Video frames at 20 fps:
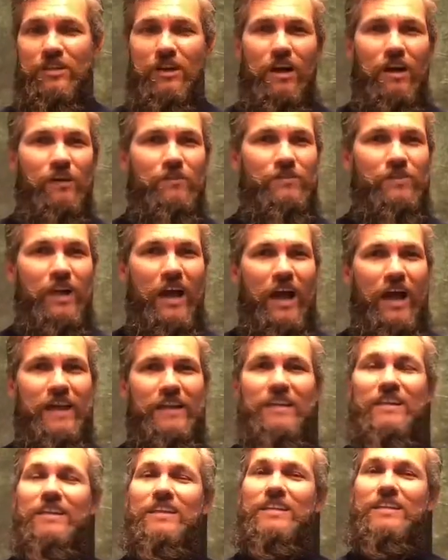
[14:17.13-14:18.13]
of God
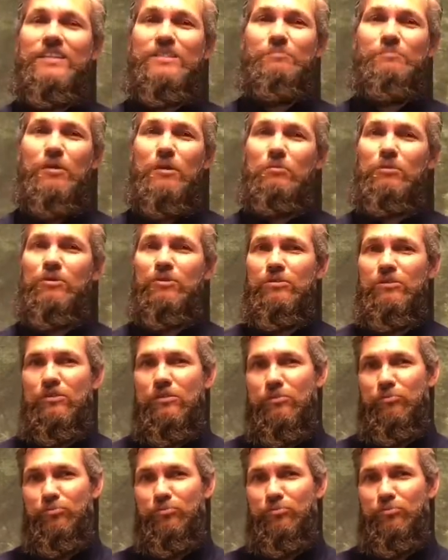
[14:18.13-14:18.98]
and his biblical